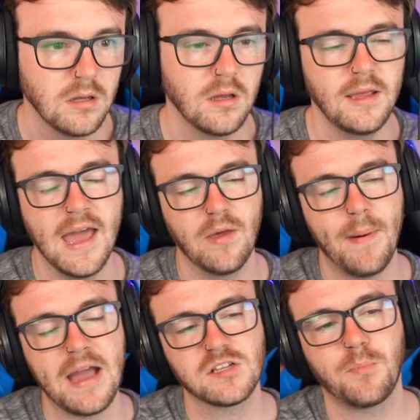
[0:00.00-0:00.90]
Yeah, the
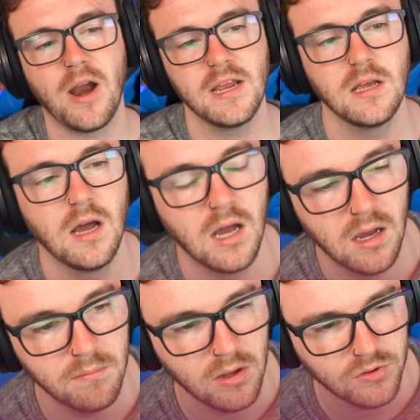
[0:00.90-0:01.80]
back sprite
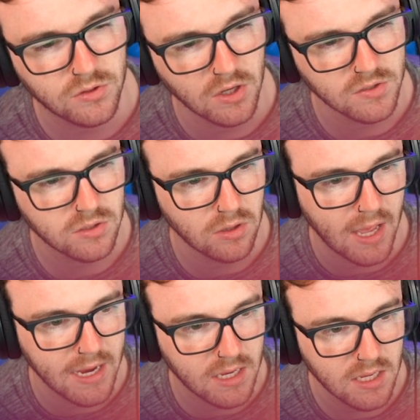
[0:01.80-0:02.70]
does look
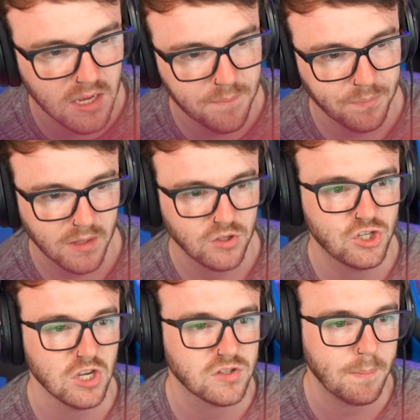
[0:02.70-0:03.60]
like
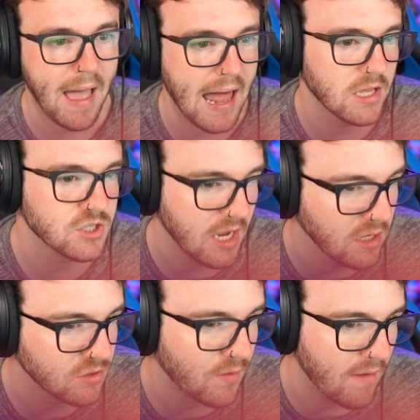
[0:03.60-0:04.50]
just a palette
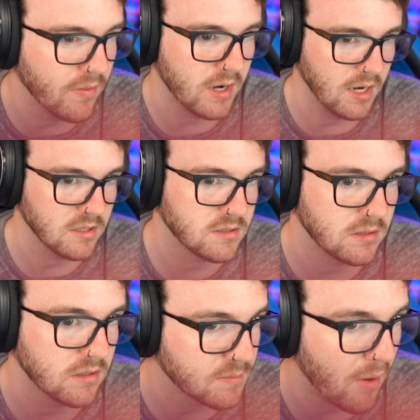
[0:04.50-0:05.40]
change rather than a
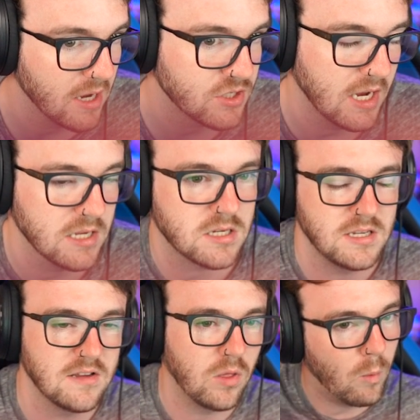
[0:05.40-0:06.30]
sprite change, because he
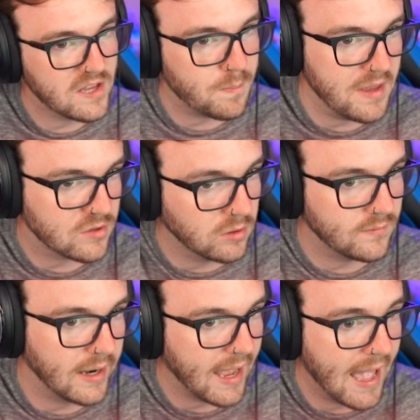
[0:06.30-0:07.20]
has the wispy sort of
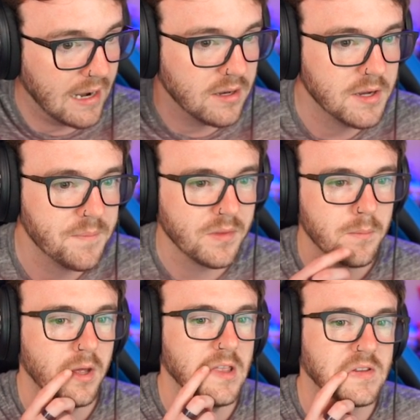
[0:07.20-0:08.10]
head,
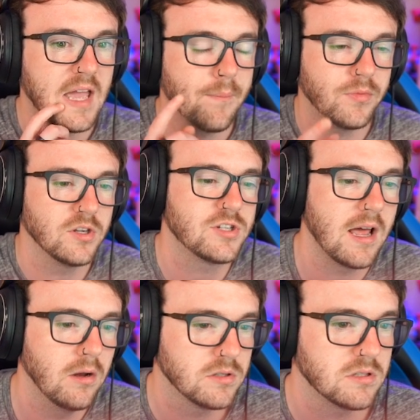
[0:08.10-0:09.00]
but it's kept the
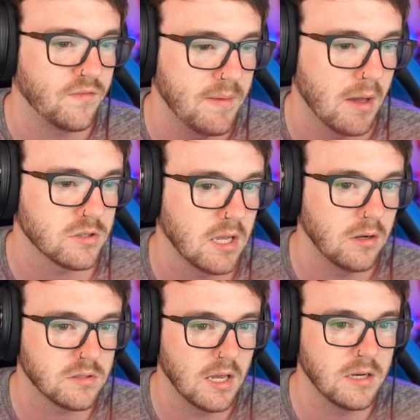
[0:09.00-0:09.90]
female
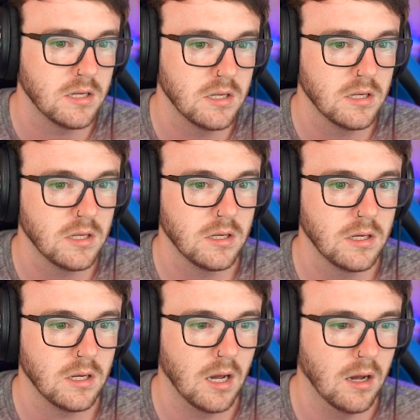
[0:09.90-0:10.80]
Shellos head.
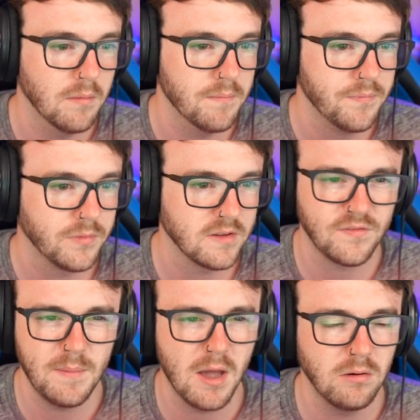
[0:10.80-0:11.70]
Is it
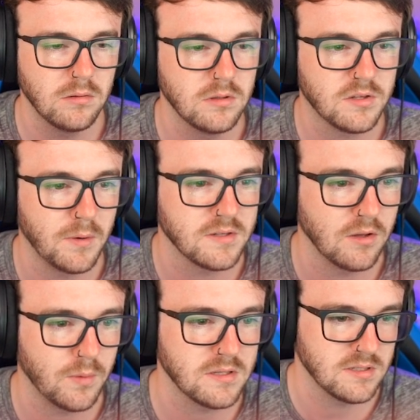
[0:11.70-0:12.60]
female? It's probably
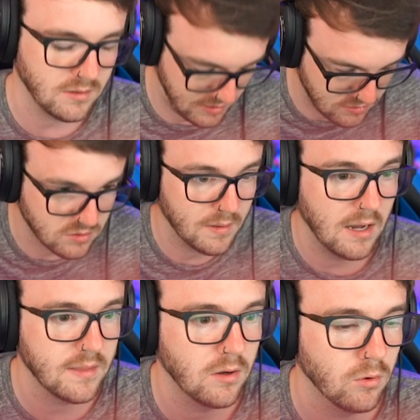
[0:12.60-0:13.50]
southwest and southeast or something
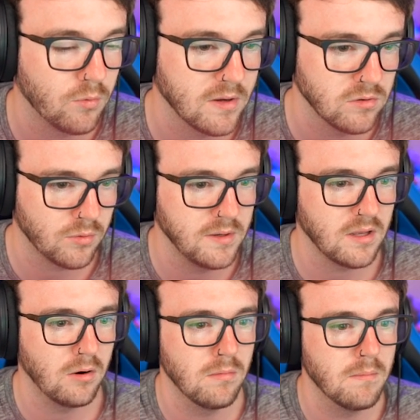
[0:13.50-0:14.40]
like that, or northwest, northeast,
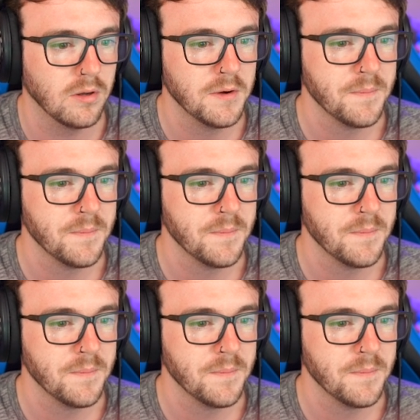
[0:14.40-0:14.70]
I don't remember.